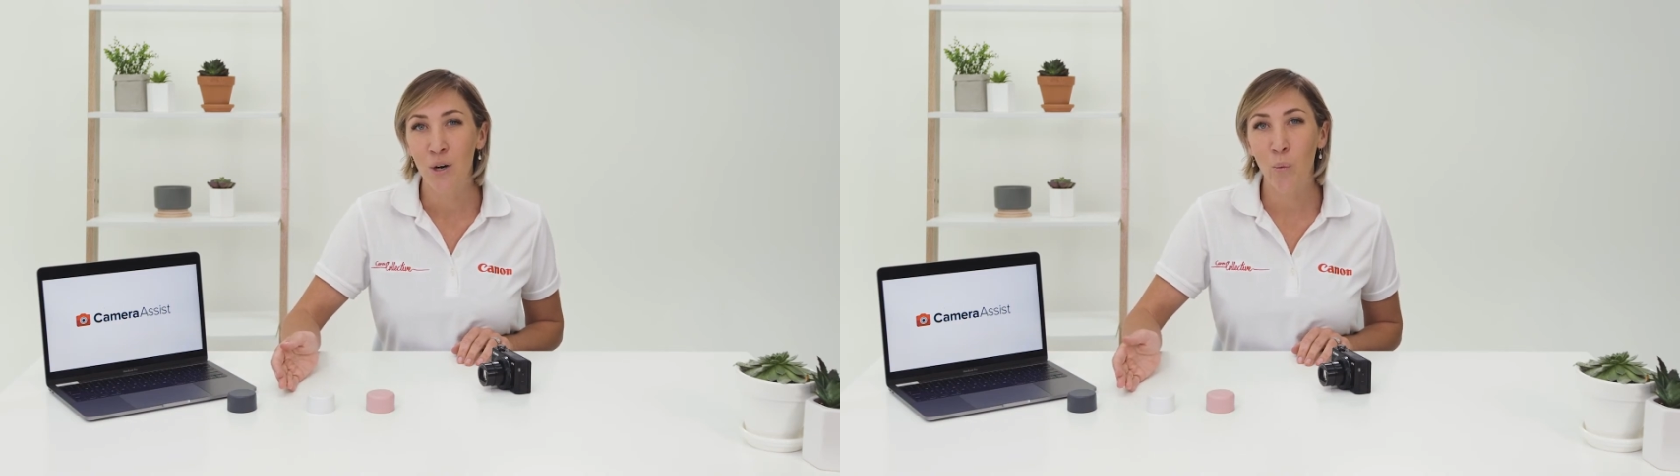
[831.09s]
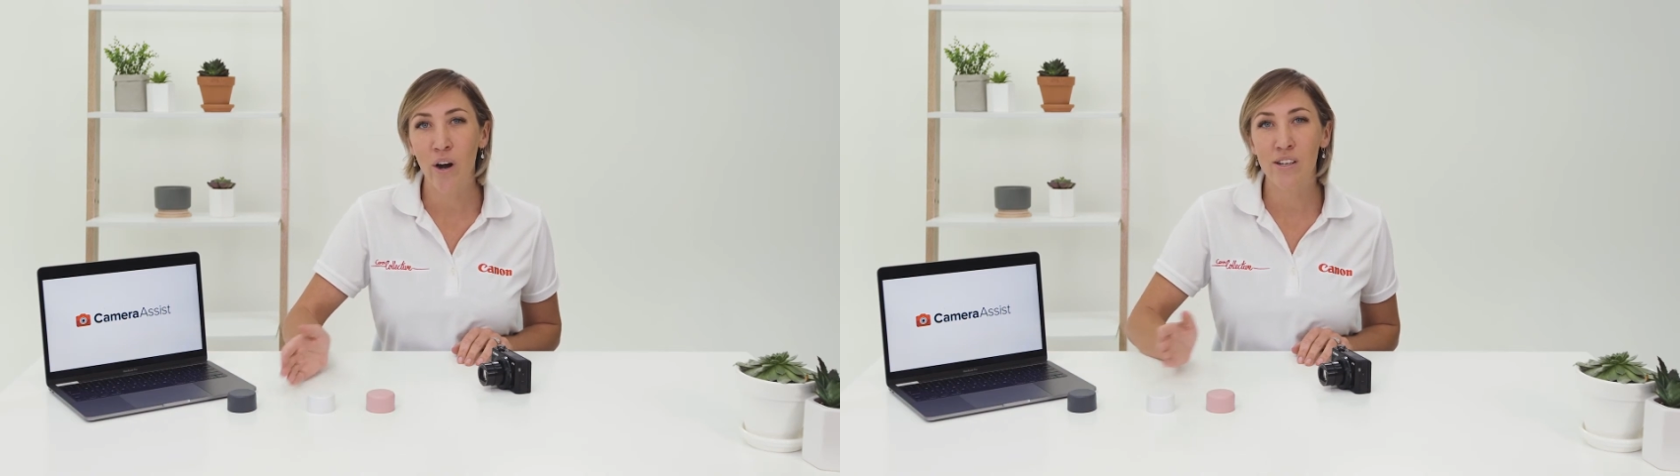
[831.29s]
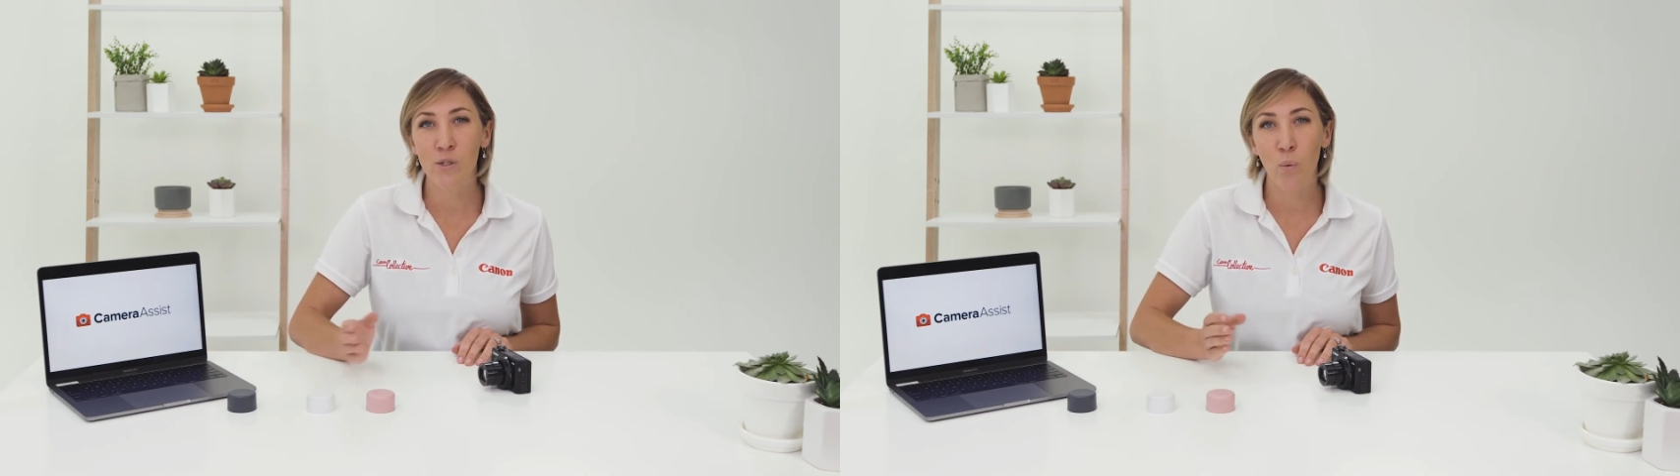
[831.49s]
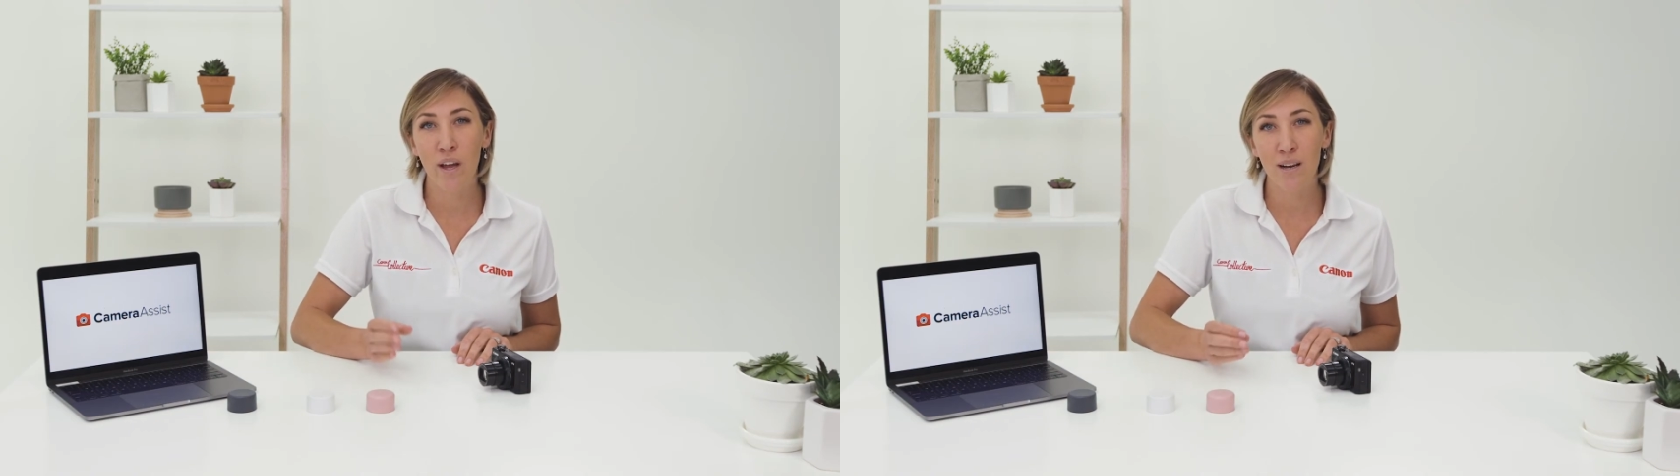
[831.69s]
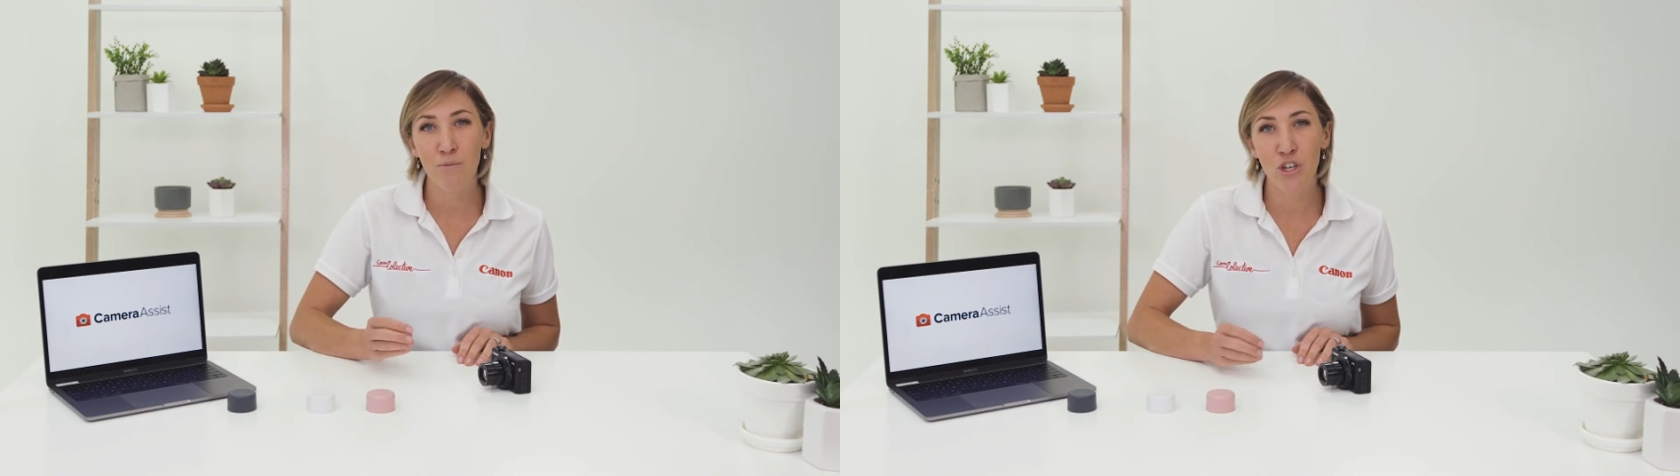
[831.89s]
Whereas
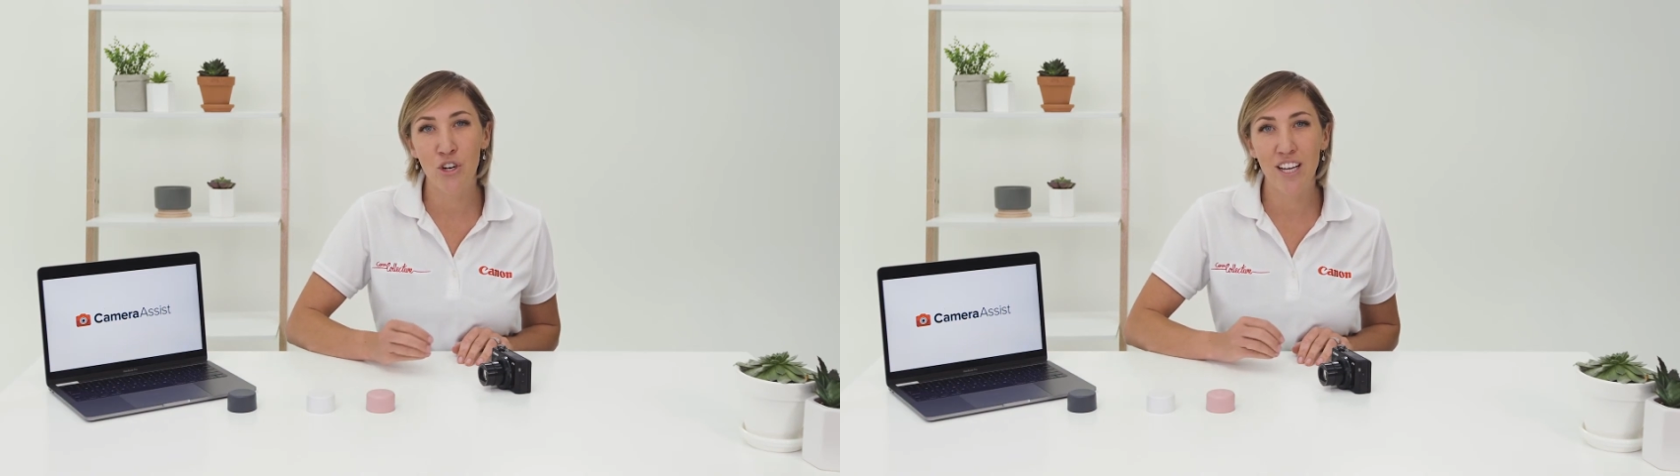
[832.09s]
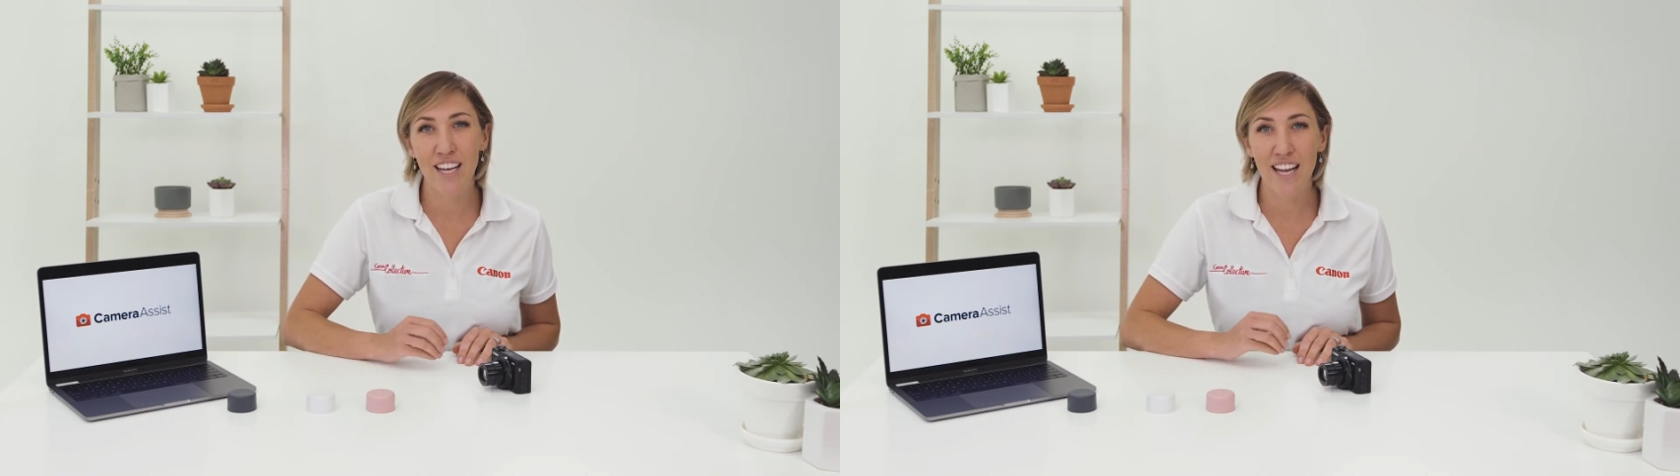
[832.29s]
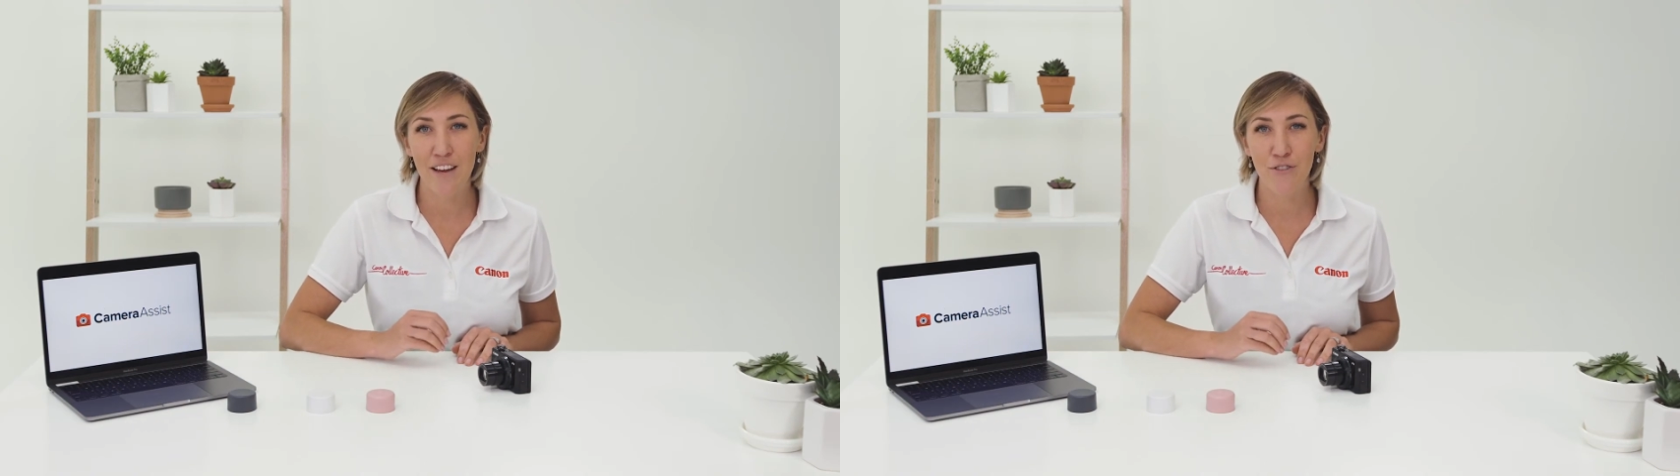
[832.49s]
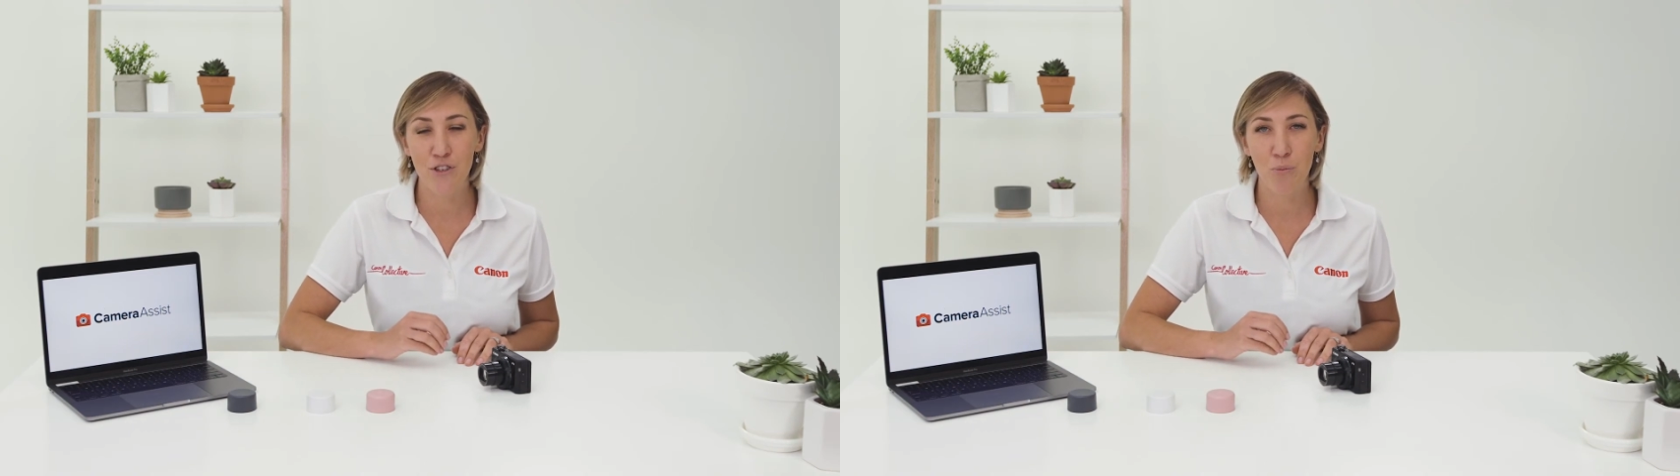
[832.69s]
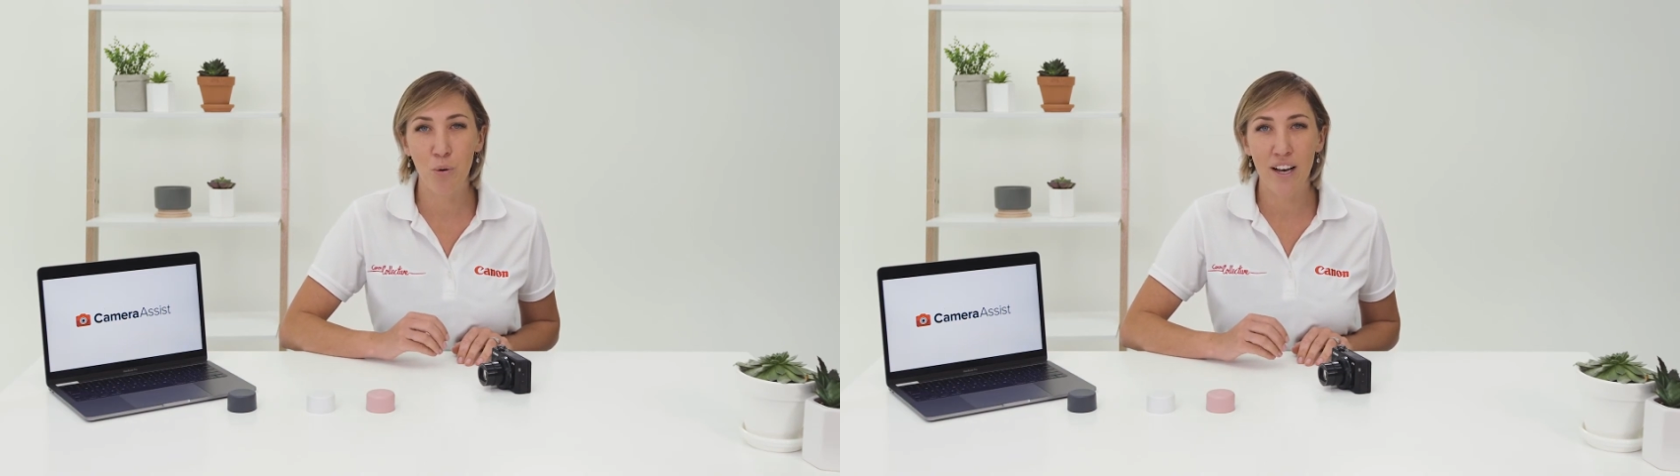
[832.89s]
when I'm shooting at
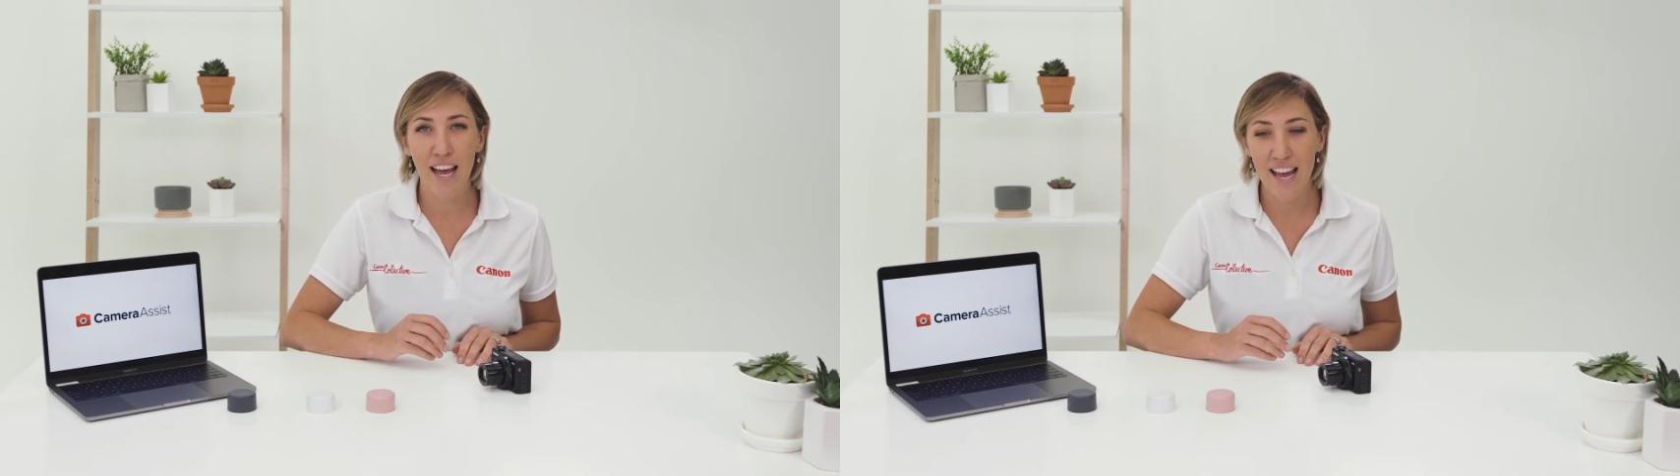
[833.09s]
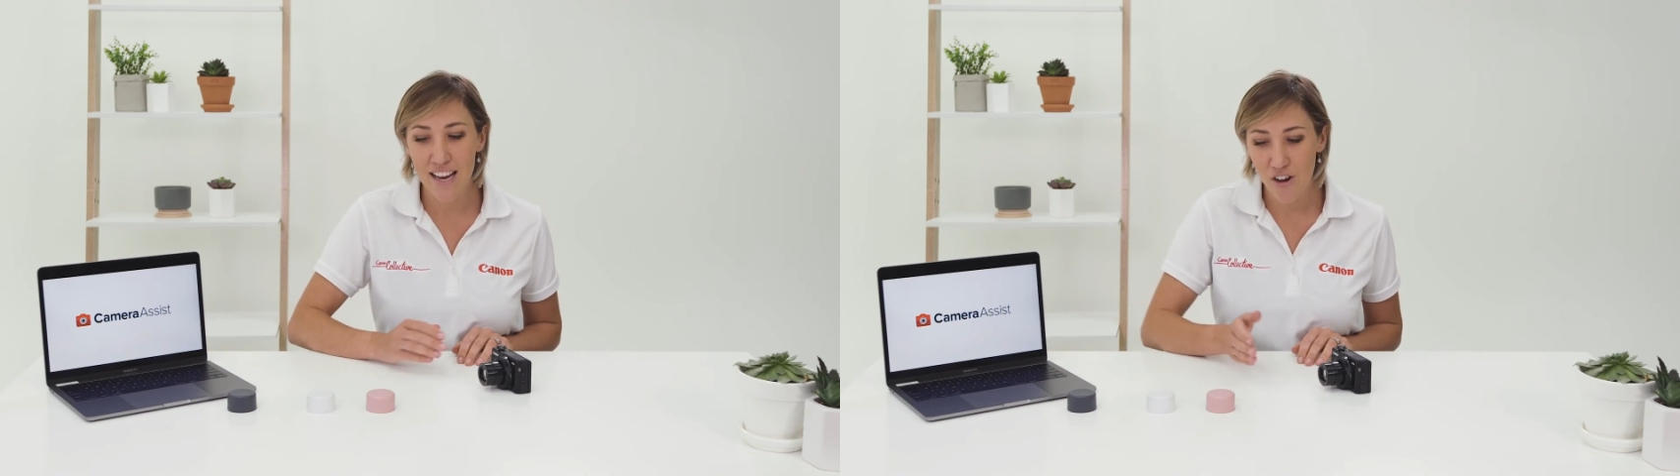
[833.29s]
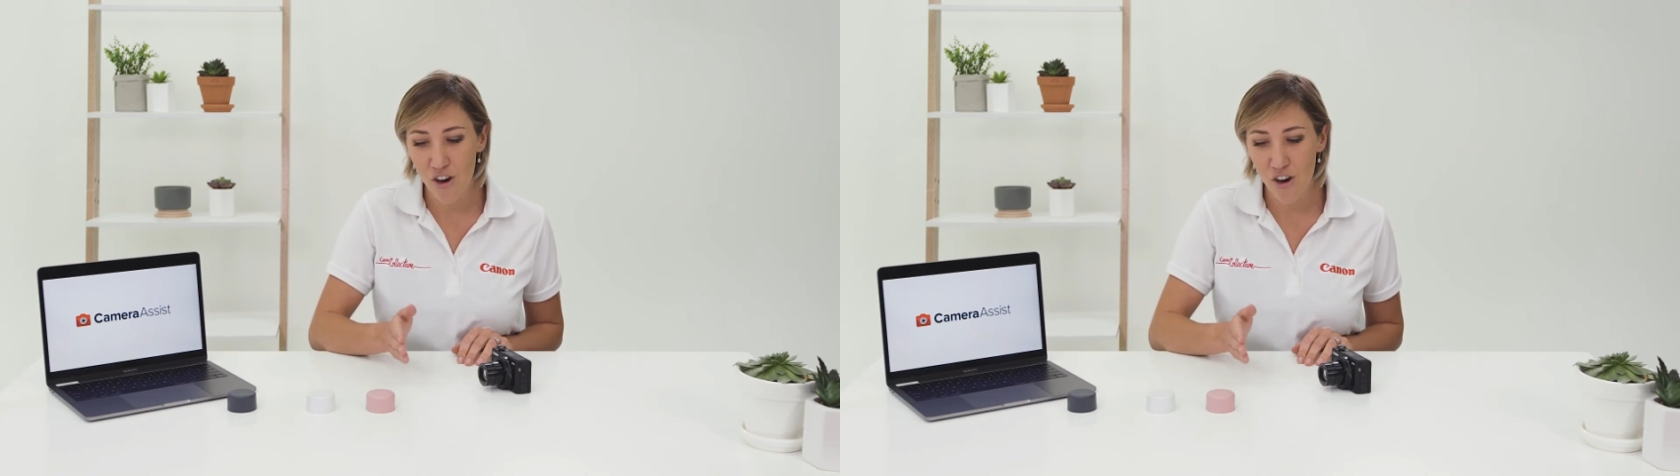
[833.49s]
f2.8,